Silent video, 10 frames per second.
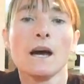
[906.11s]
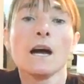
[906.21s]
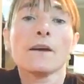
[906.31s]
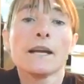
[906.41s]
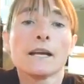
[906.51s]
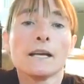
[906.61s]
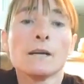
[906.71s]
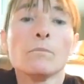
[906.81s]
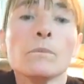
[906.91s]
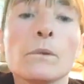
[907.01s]
All right,
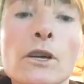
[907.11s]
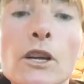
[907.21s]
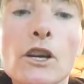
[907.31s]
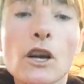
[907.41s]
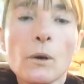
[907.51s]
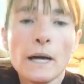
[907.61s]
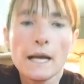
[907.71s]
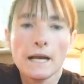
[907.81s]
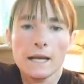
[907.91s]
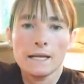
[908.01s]
go
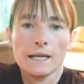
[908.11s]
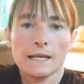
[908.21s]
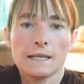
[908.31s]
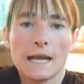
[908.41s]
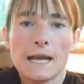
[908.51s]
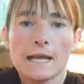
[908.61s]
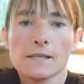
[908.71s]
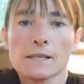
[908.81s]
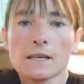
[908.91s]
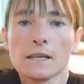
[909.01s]
ahead and
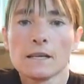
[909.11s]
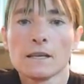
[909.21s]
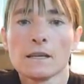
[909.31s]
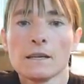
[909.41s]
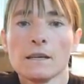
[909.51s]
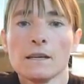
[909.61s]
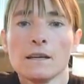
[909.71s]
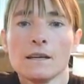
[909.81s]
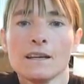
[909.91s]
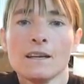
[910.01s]
ask,
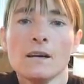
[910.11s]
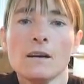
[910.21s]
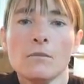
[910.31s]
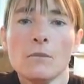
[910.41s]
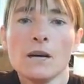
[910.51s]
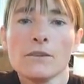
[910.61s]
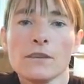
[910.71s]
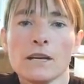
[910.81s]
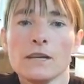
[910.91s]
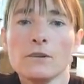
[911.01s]
oh, Martha,
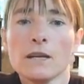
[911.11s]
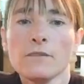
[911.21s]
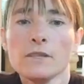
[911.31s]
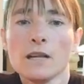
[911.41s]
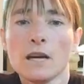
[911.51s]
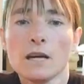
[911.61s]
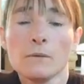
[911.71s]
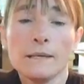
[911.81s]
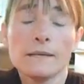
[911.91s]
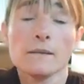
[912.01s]
I don't have a dog.
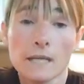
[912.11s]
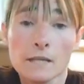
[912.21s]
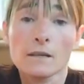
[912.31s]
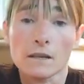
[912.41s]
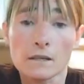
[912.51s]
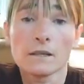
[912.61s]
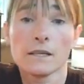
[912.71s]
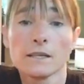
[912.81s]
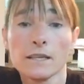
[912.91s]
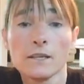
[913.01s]
Well, get a dog,
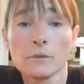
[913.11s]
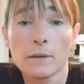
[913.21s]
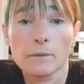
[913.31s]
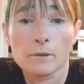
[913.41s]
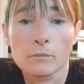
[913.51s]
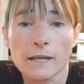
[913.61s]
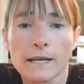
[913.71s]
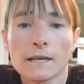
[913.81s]
and then you'll be able to play.